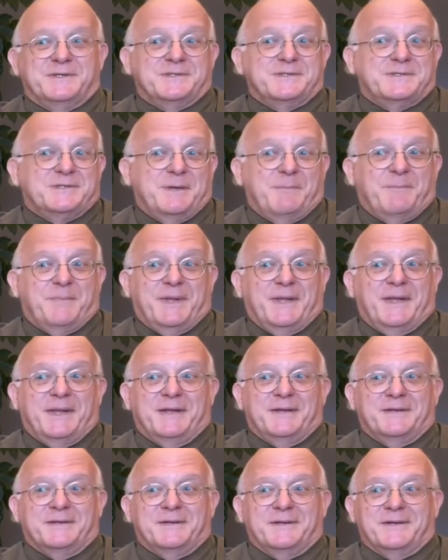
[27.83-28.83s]

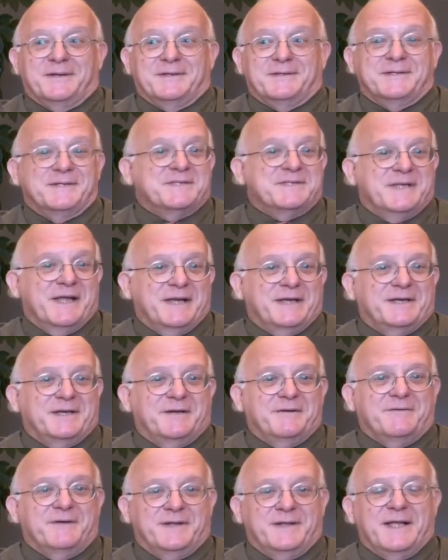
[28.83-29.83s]
something
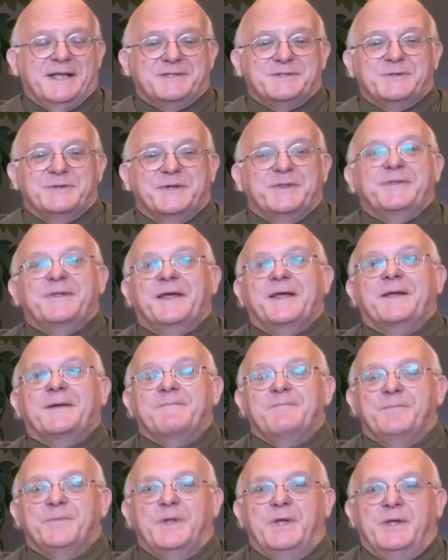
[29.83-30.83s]
distinctive and that sort of thing.
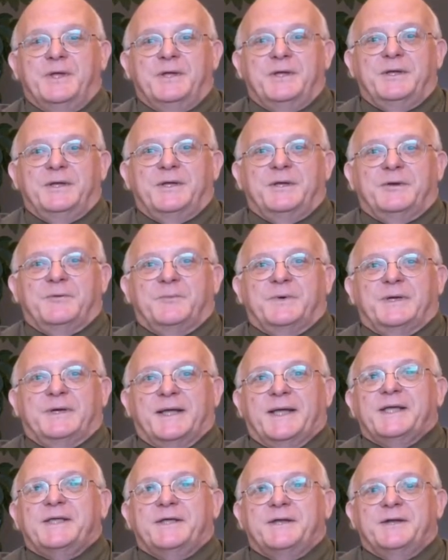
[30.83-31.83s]
We'd
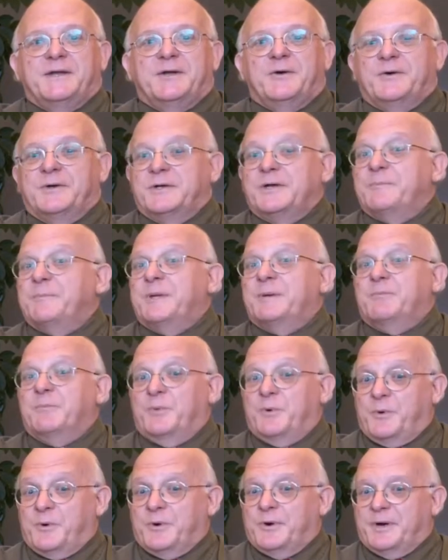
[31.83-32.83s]
like you to know a little bit
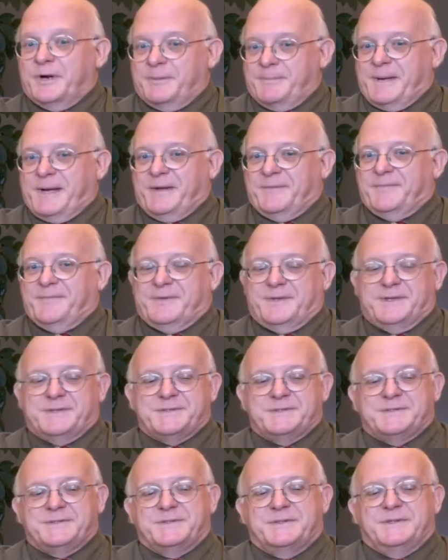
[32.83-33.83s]
more about
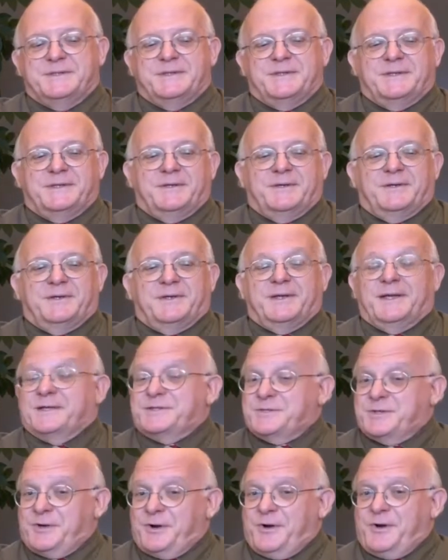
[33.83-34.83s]
this.
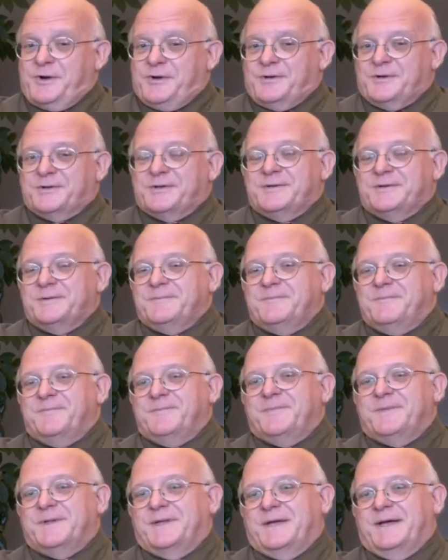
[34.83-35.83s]
It's called
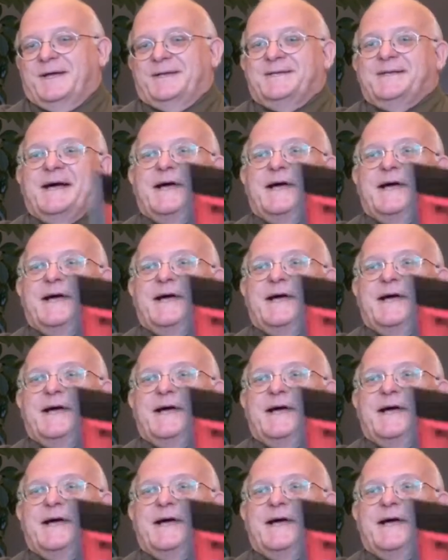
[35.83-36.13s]
a